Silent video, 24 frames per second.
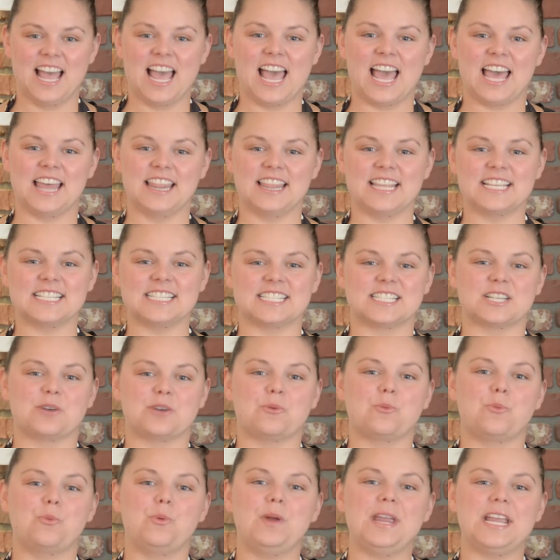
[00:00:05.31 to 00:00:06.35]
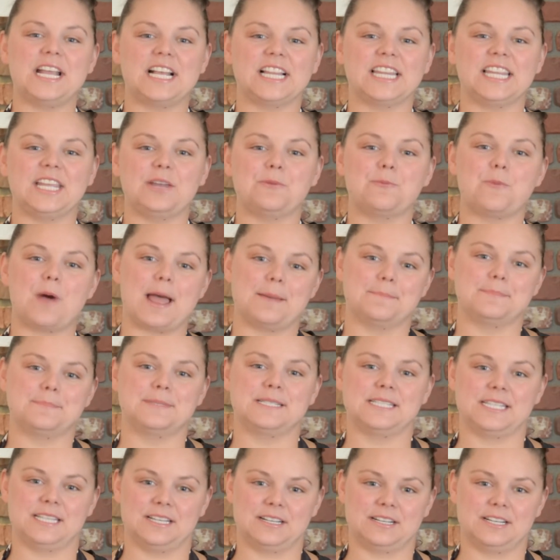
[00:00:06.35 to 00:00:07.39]
and this is a weekly web
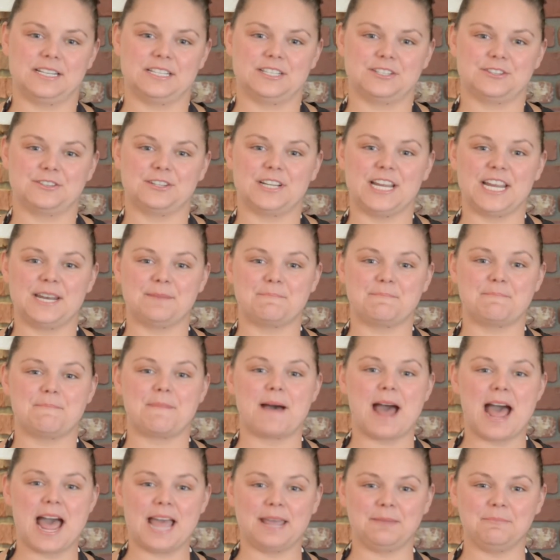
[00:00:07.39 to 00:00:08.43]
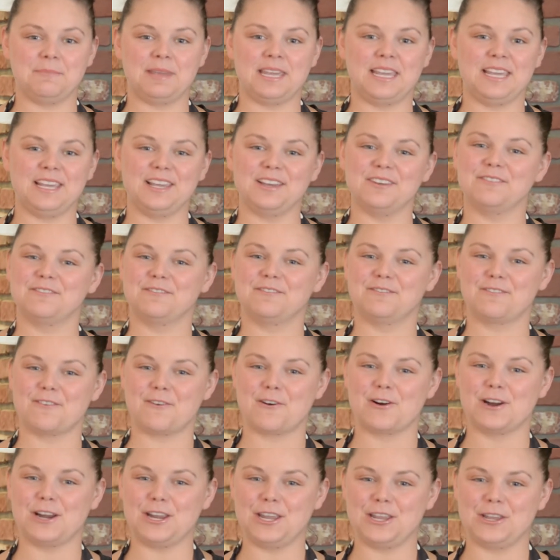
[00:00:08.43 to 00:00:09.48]
series created by me
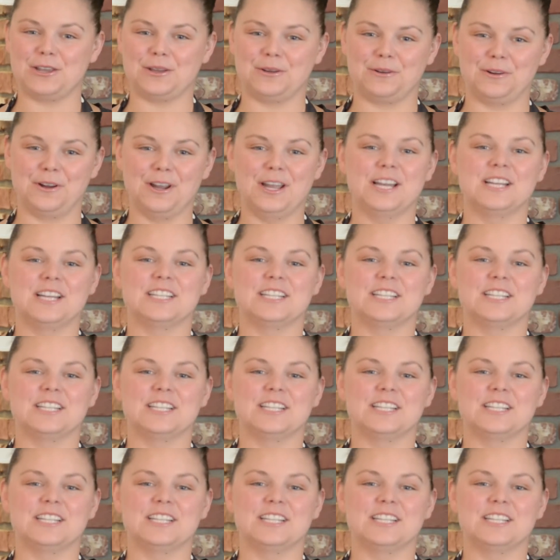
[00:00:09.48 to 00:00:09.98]
for you